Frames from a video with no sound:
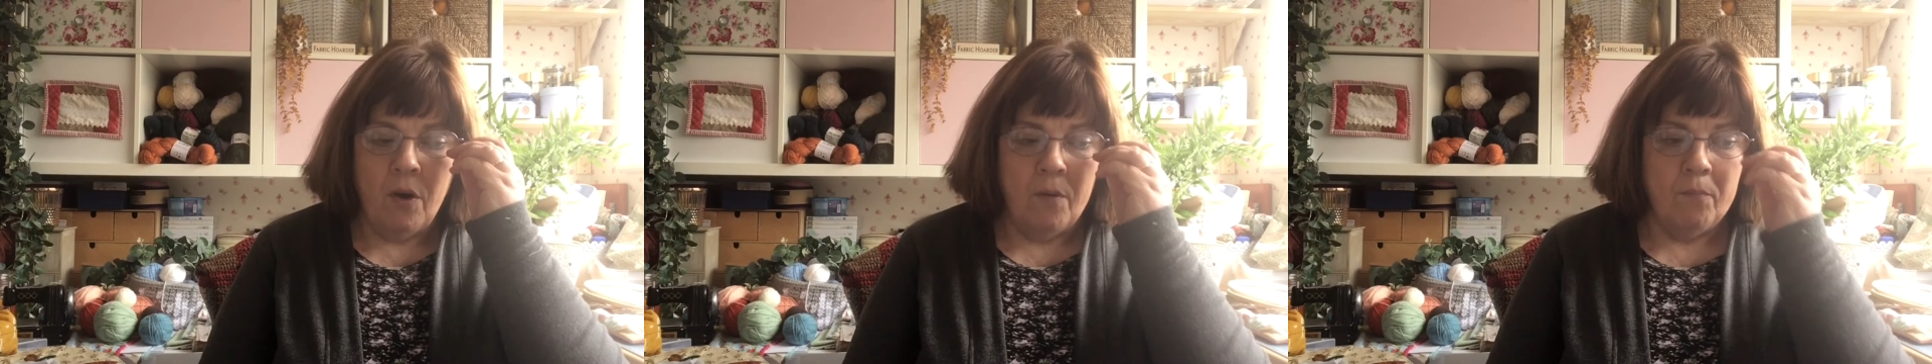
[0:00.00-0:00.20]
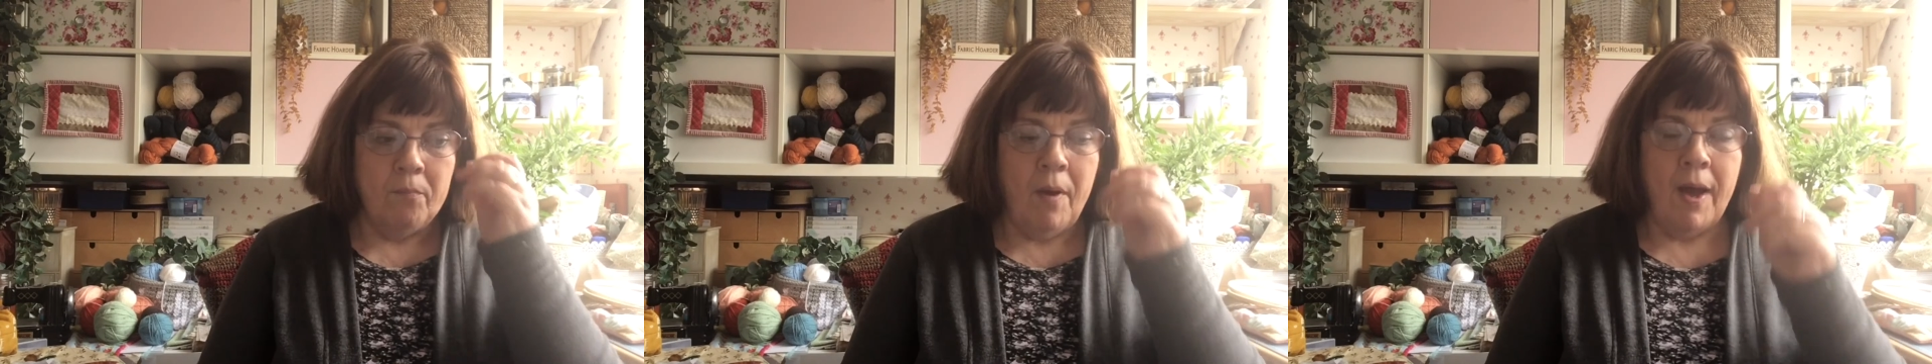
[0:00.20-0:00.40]

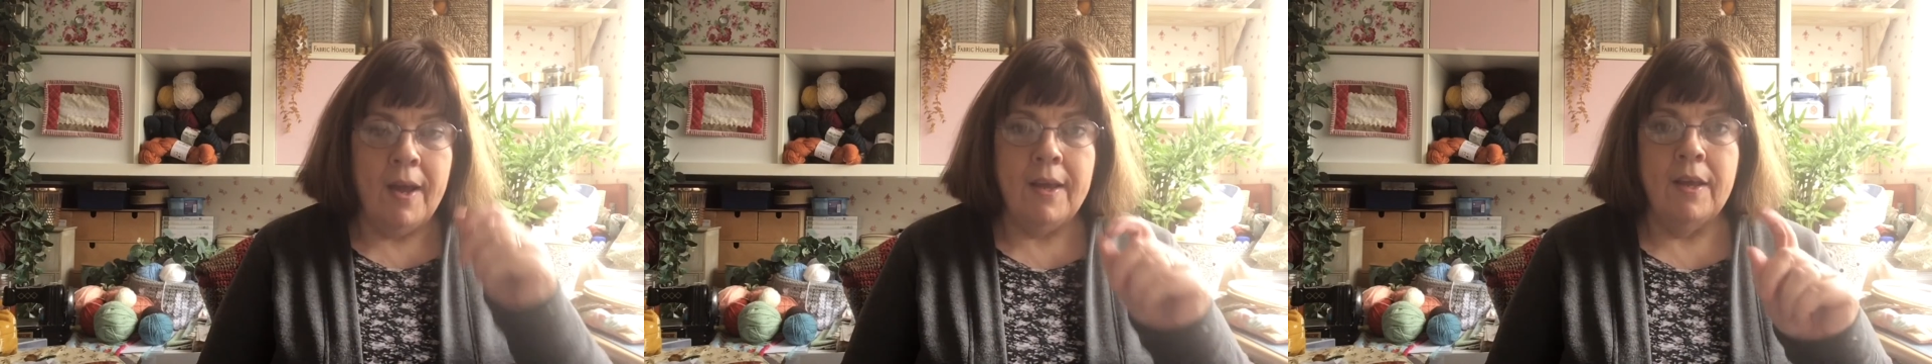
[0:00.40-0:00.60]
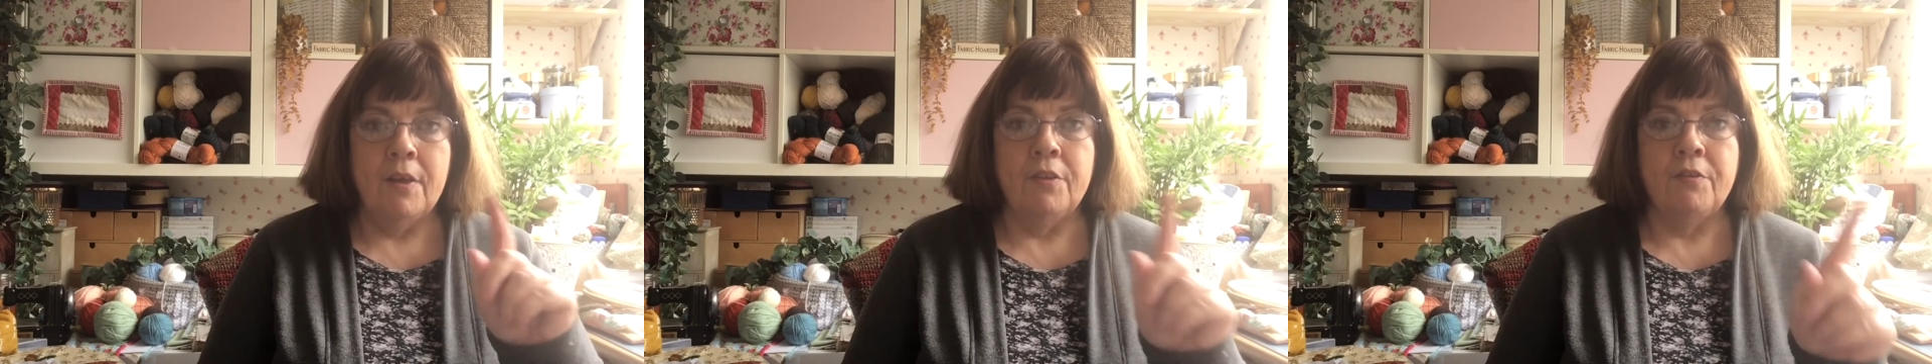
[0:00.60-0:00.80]

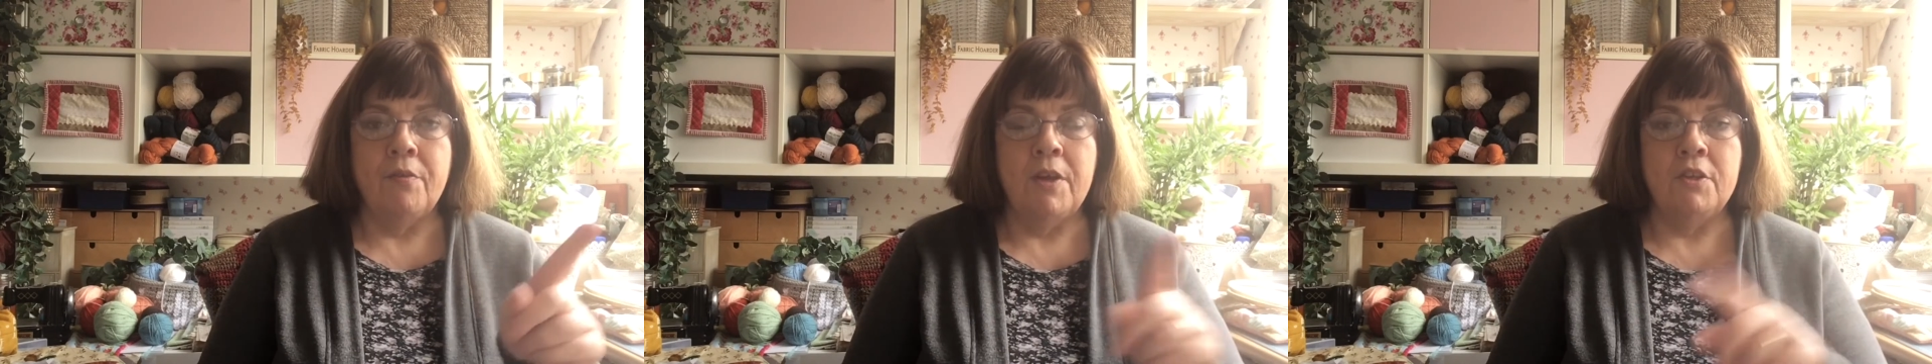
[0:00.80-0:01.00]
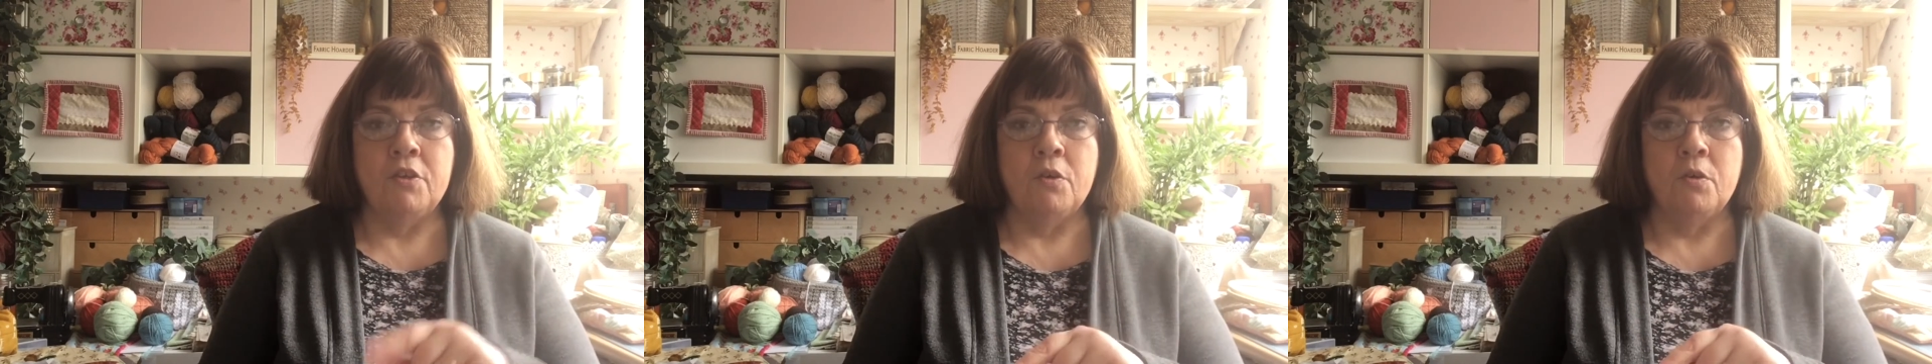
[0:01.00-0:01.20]
my 3
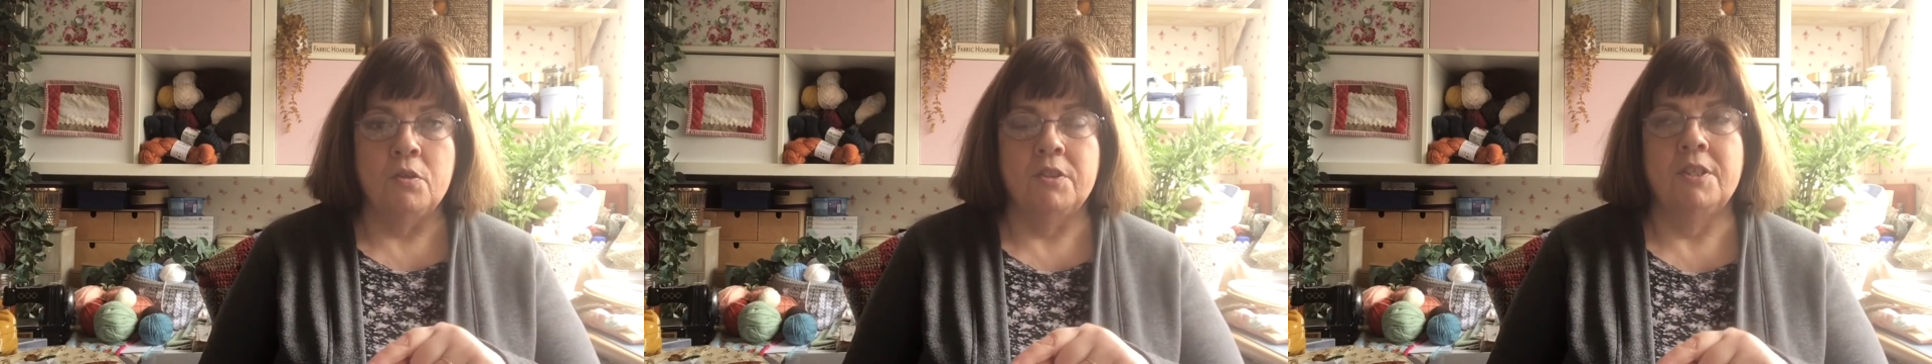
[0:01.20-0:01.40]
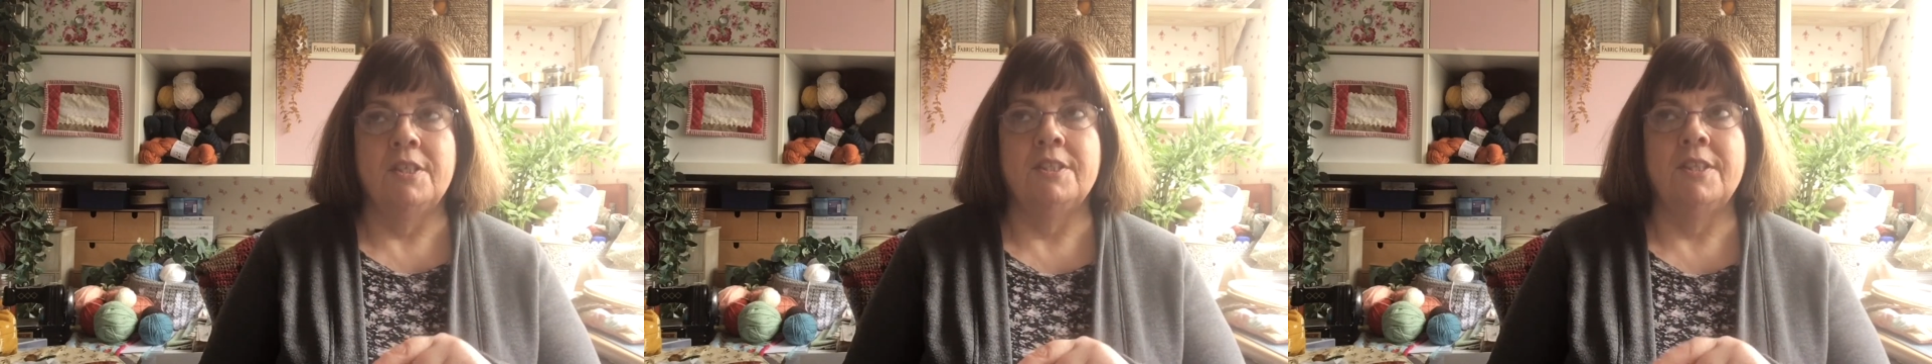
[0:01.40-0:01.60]

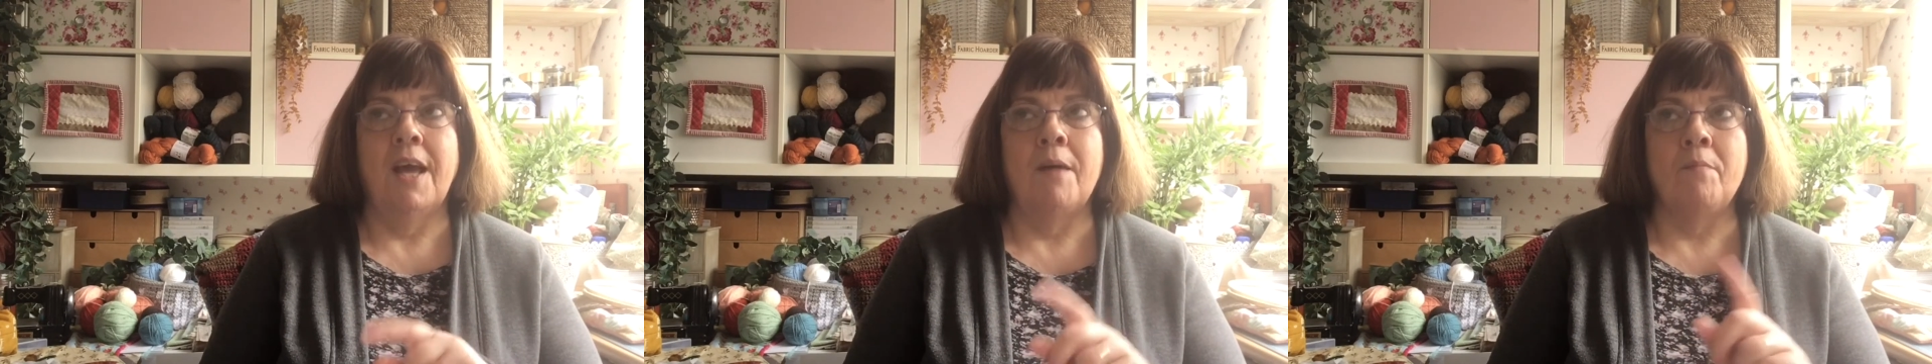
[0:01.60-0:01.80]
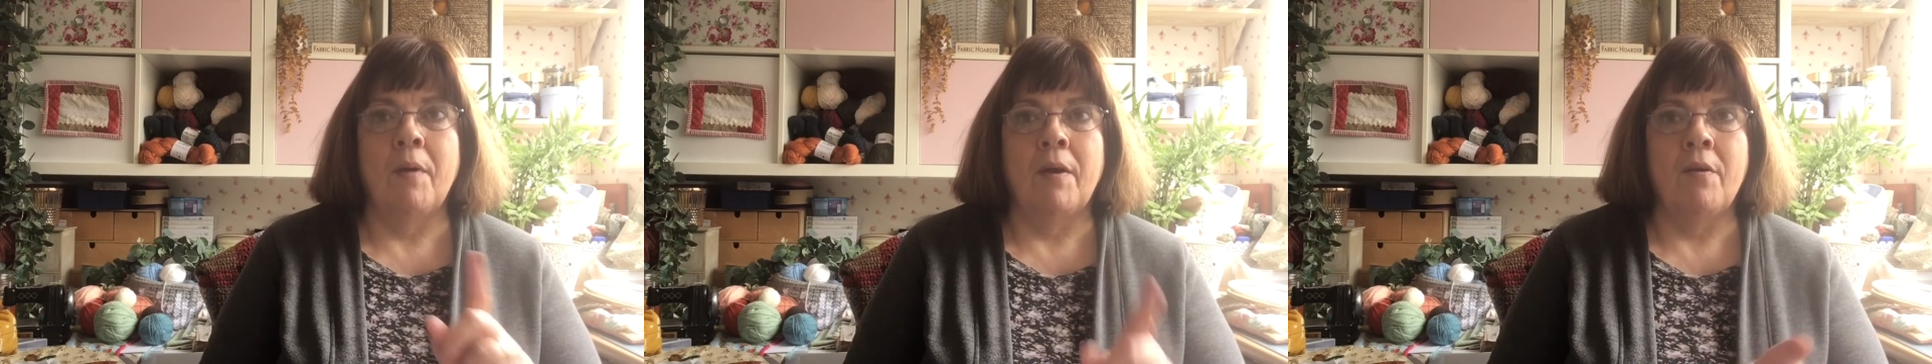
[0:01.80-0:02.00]
daughters
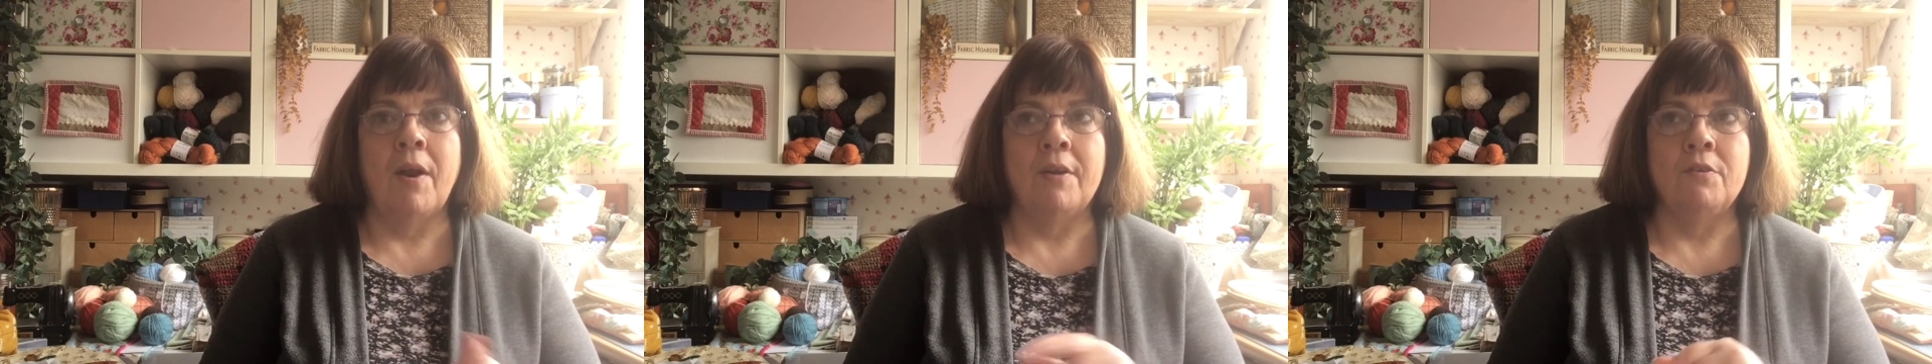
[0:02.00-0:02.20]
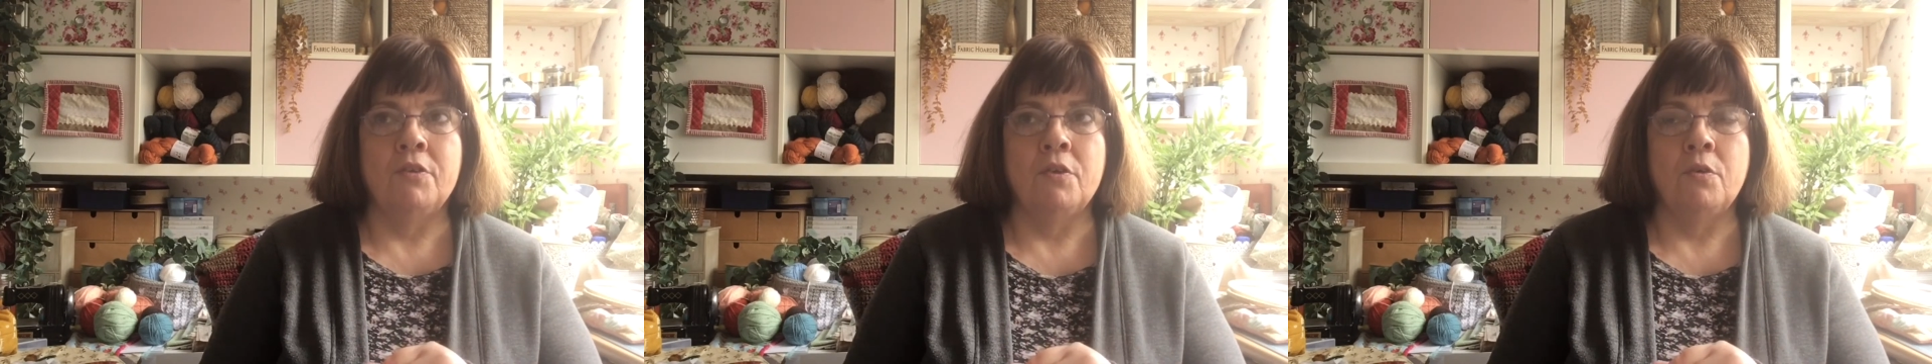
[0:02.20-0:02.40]
and my
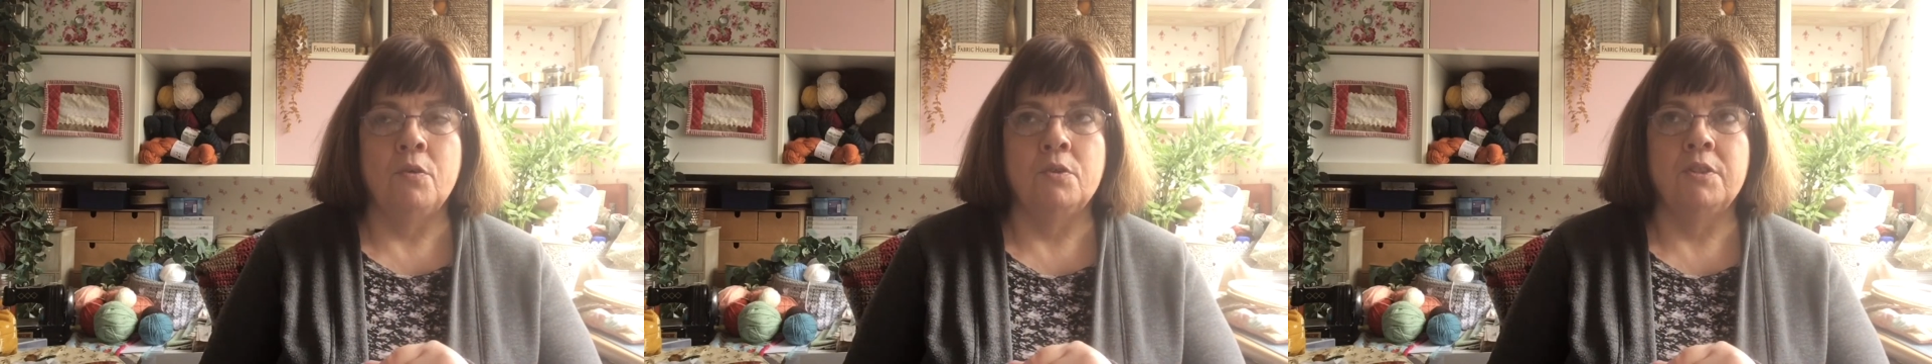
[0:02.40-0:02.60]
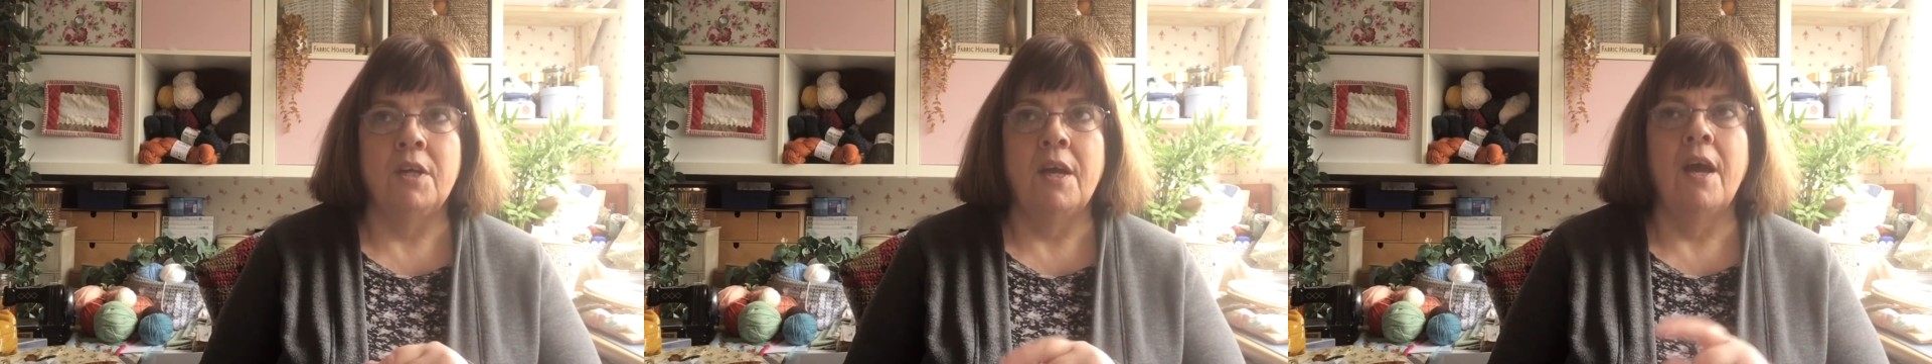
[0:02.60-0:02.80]

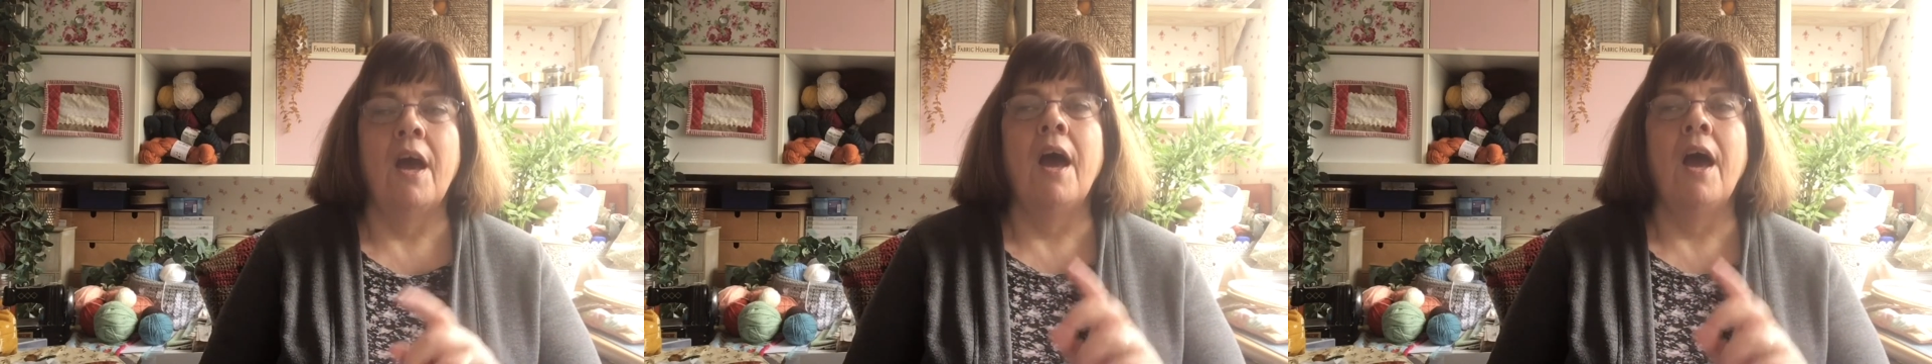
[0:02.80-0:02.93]
granddaughter